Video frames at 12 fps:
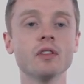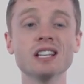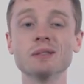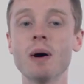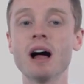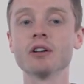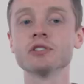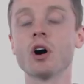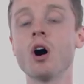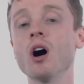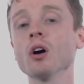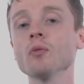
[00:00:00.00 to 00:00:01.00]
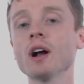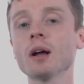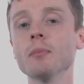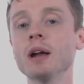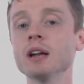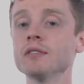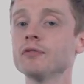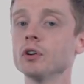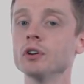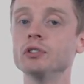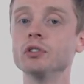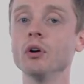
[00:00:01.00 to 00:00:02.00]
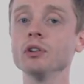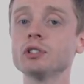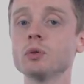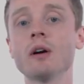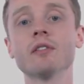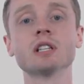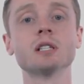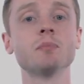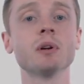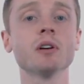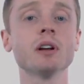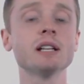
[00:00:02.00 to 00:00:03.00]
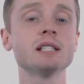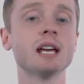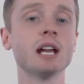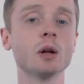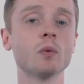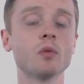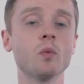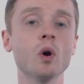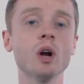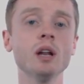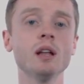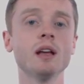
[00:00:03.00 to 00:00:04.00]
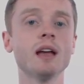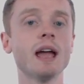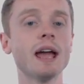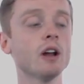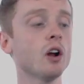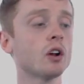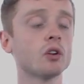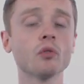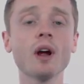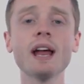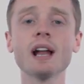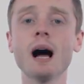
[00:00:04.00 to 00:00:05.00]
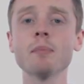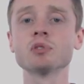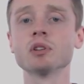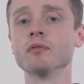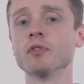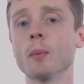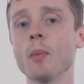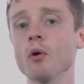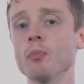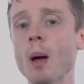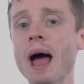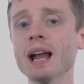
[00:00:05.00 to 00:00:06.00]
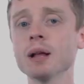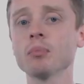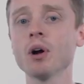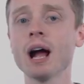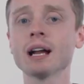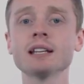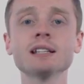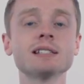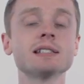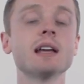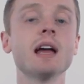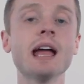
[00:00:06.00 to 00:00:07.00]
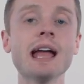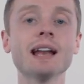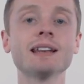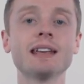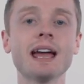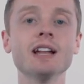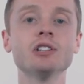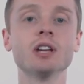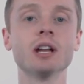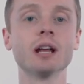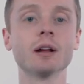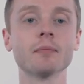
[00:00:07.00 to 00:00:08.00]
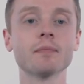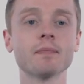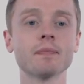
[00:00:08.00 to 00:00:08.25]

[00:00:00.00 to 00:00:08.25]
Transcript: These models are recommended for adults who have experience hitting with wood and are a great option for both batting practice and cage hitting.